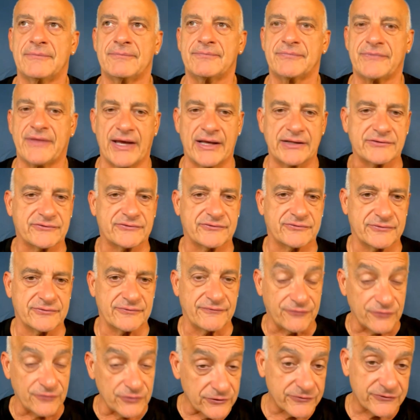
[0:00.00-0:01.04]
that's the
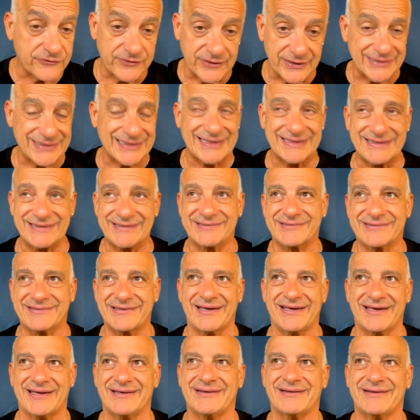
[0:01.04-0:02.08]
first thing that he
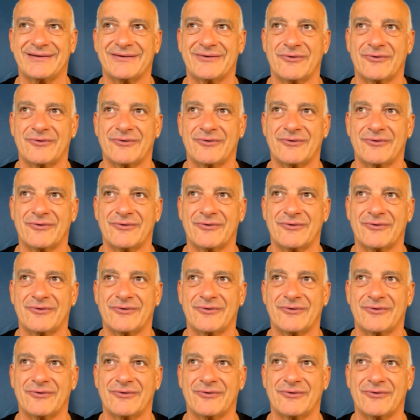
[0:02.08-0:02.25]
said,